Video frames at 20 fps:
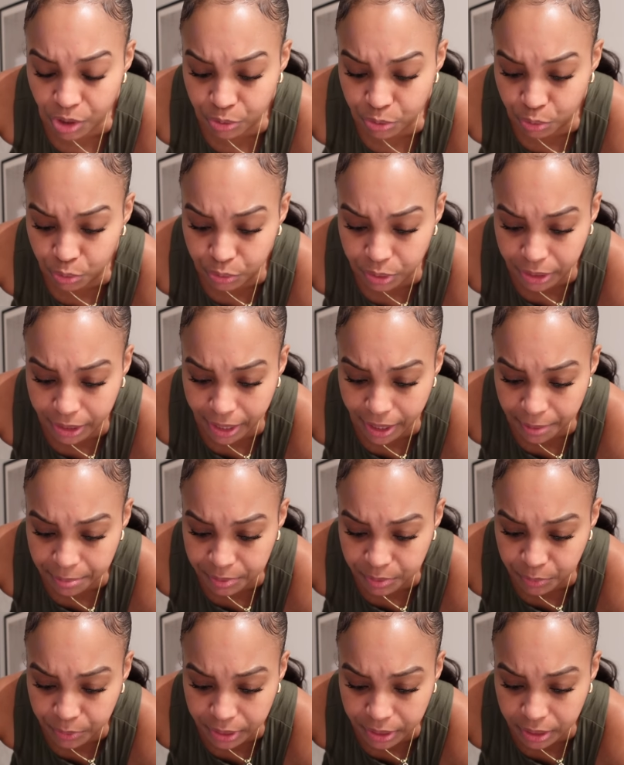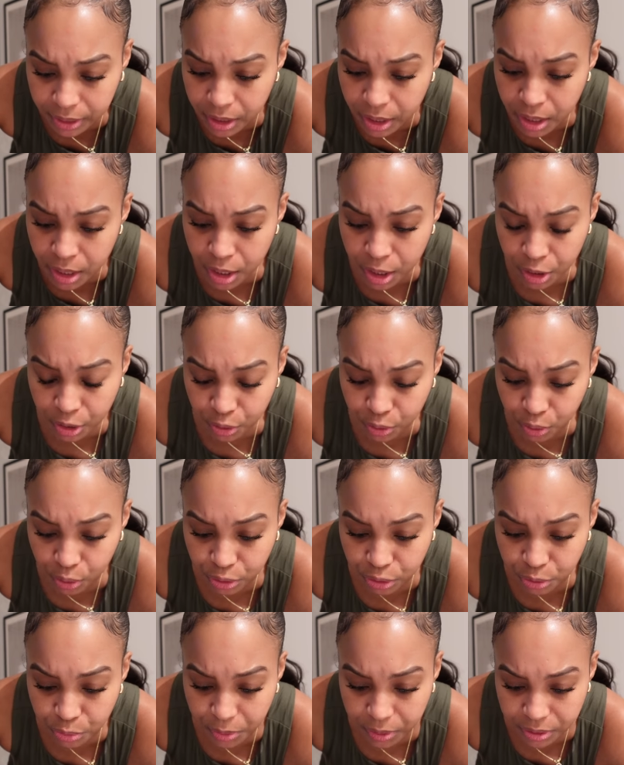Throw on a cap and a wig, girl,
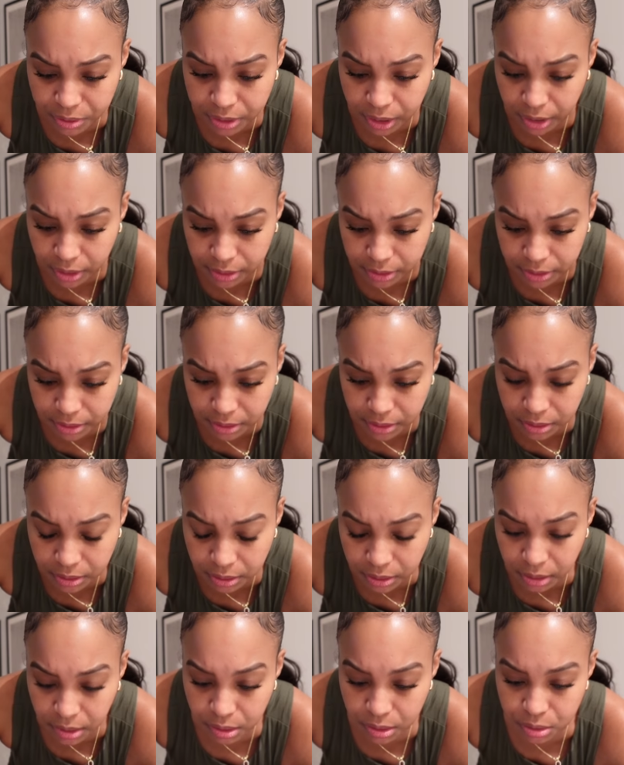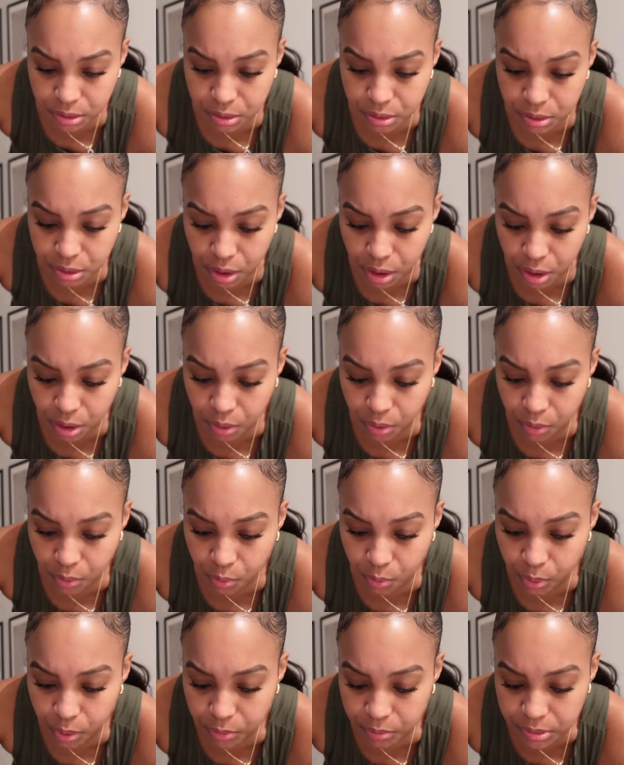you are done. So
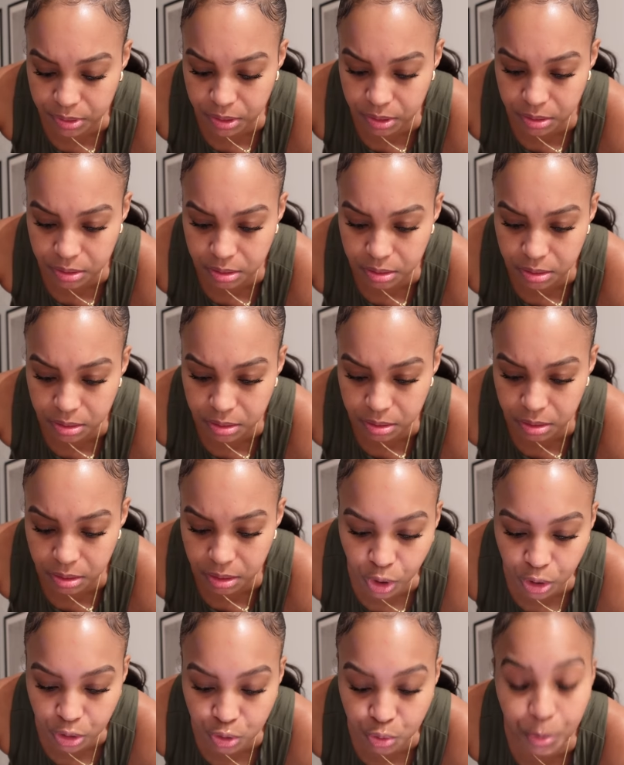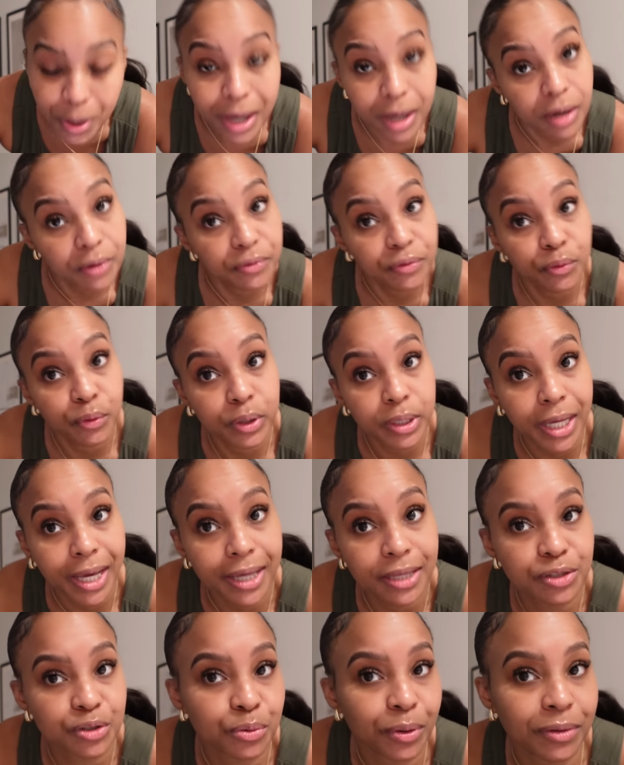where was this?
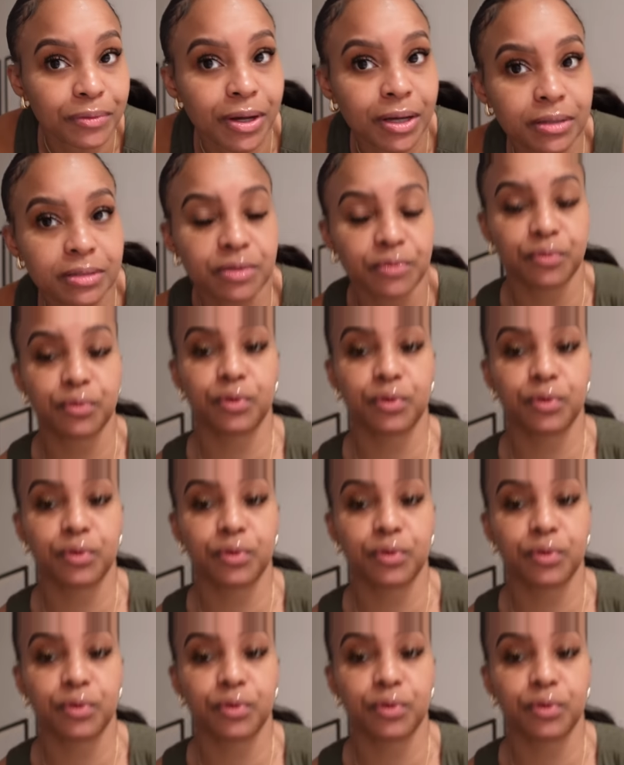forty-eight. Twelve dollars and